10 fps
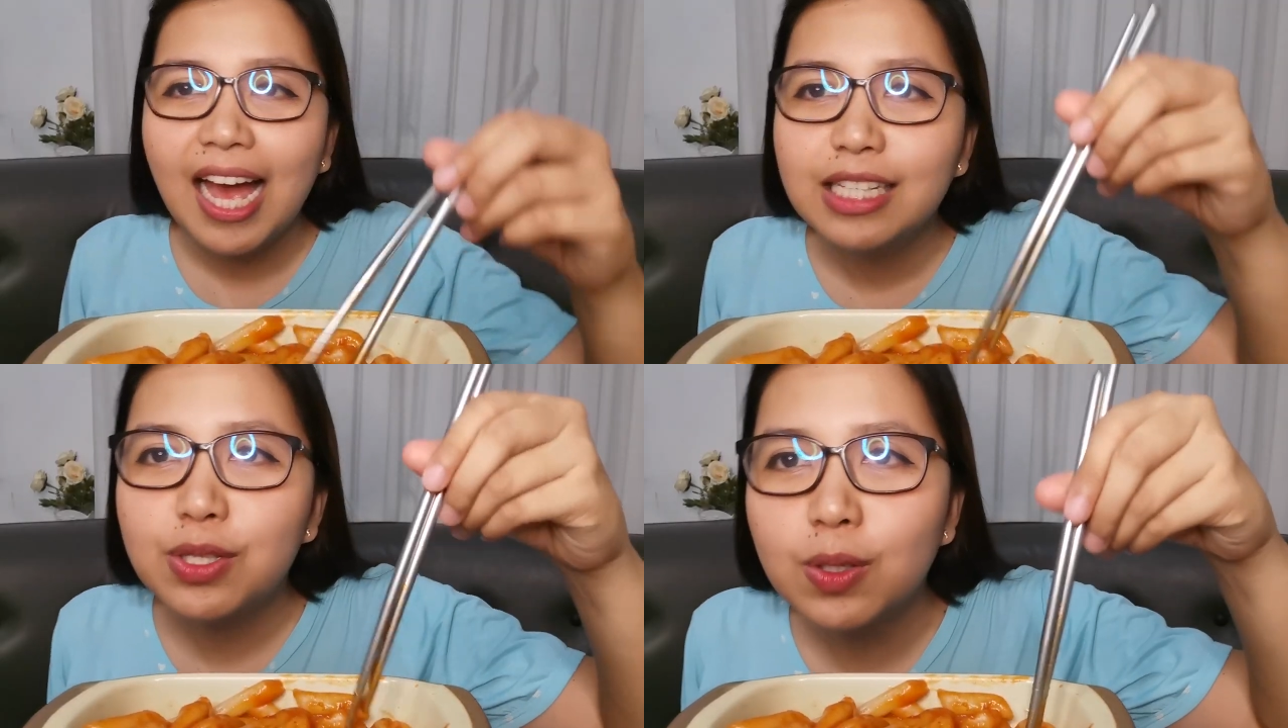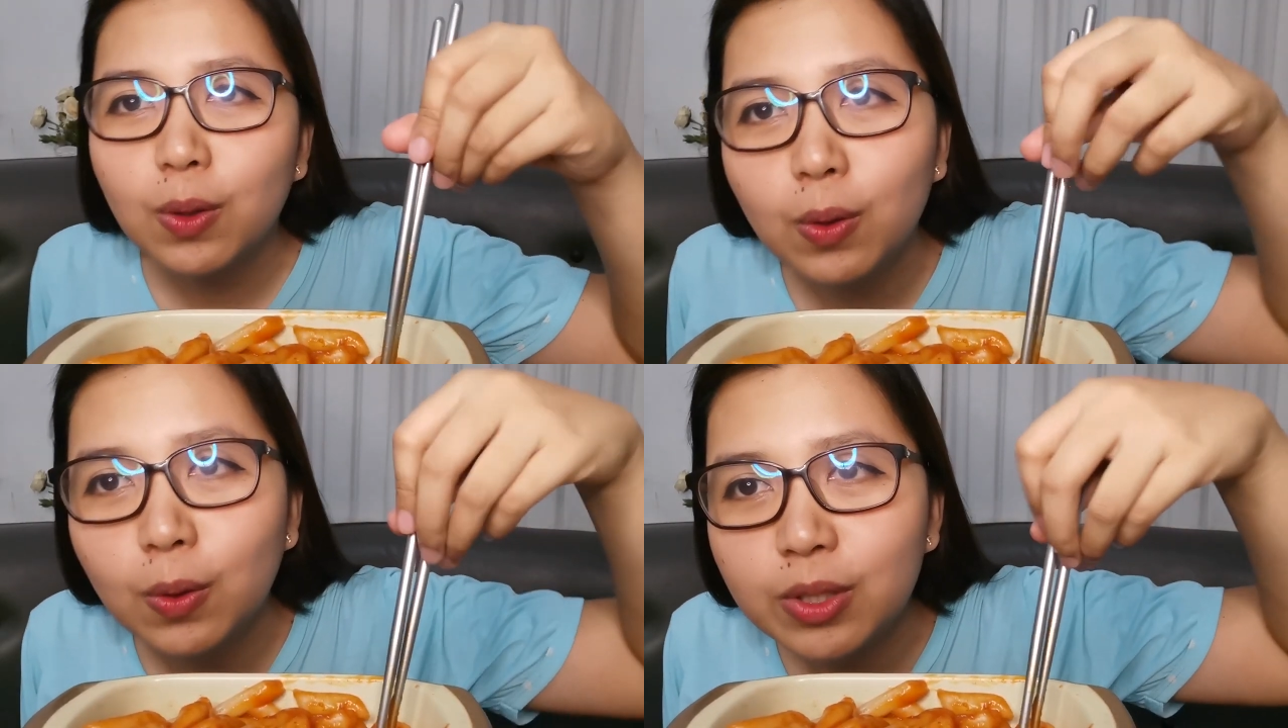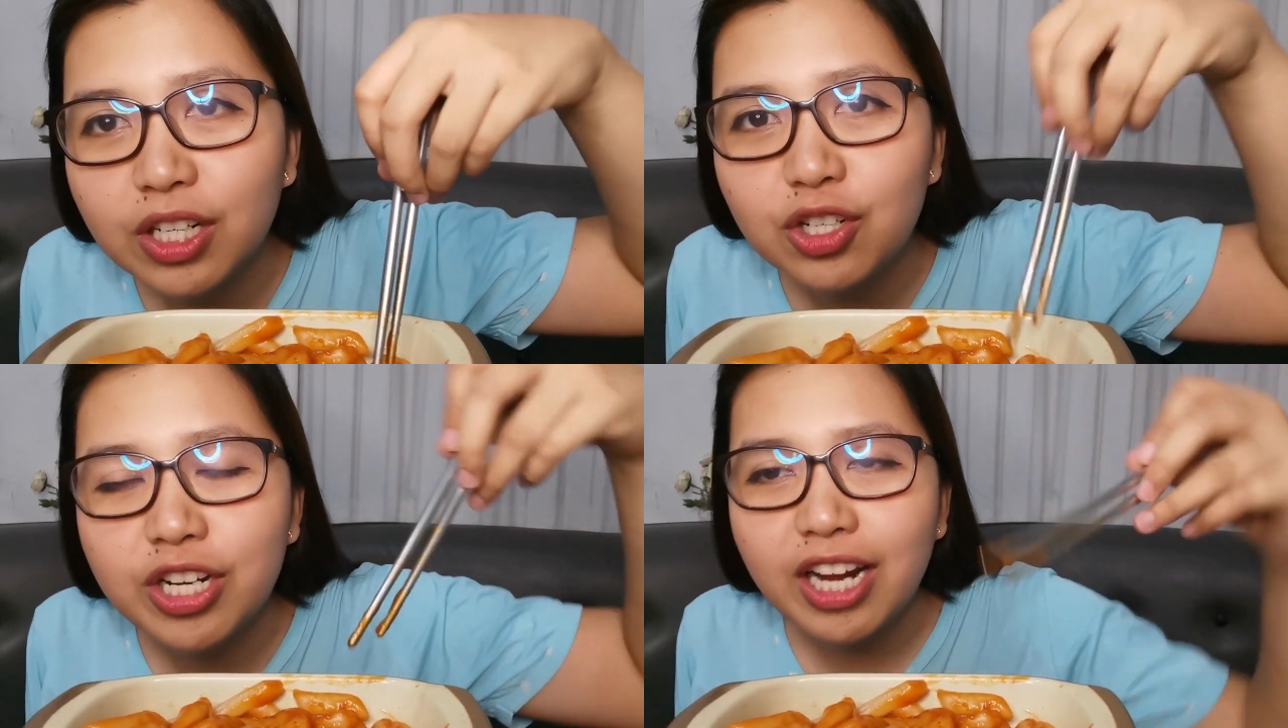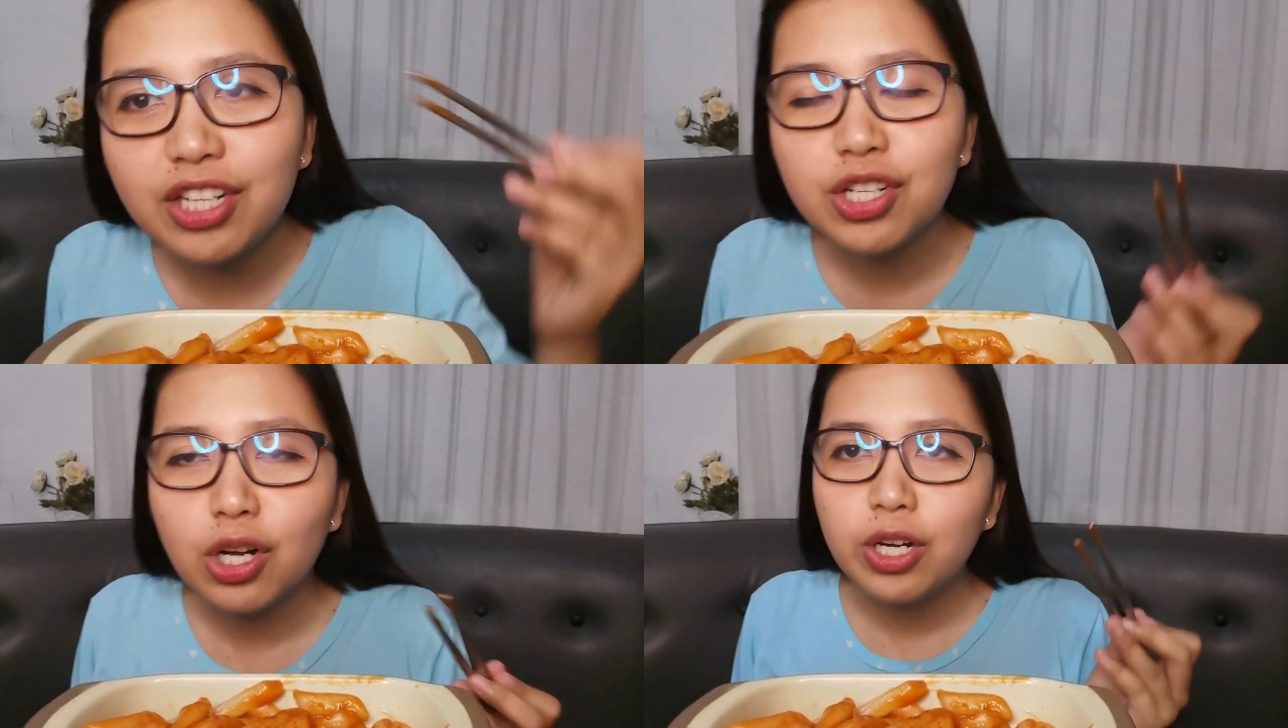So,
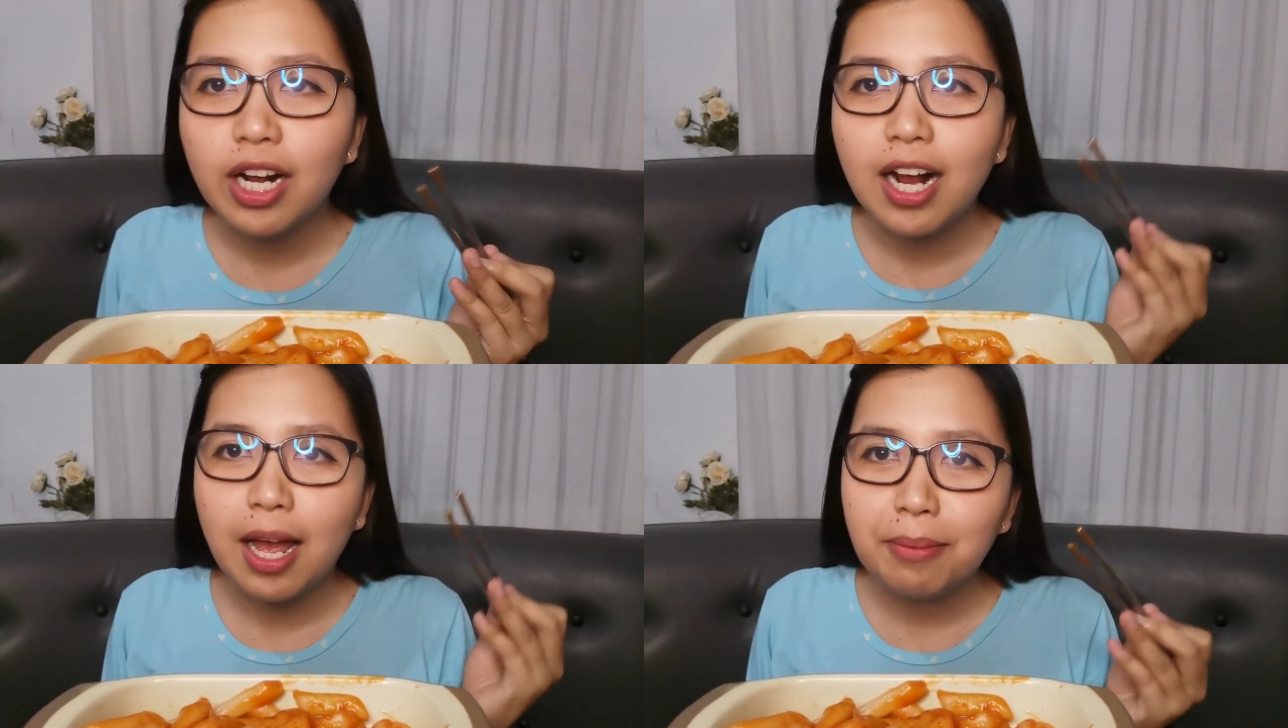nag-change ako ng